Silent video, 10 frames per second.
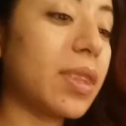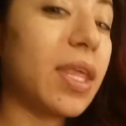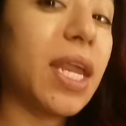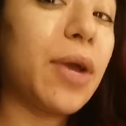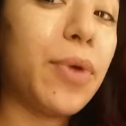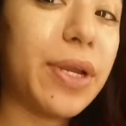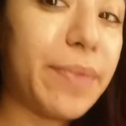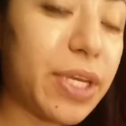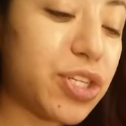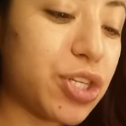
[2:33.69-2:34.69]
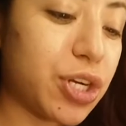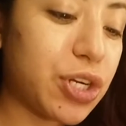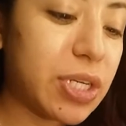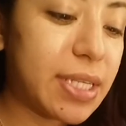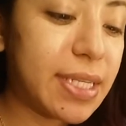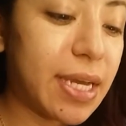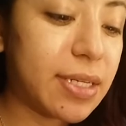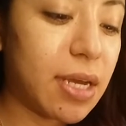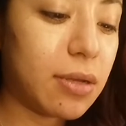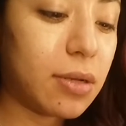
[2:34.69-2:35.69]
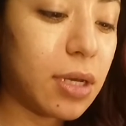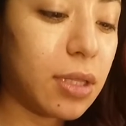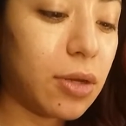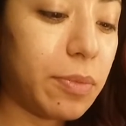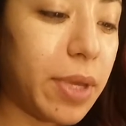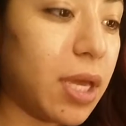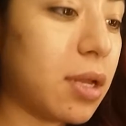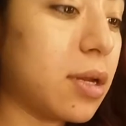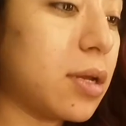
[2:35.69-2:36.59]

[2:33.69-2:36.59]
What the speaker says: that I want to make sure stand out a little bit.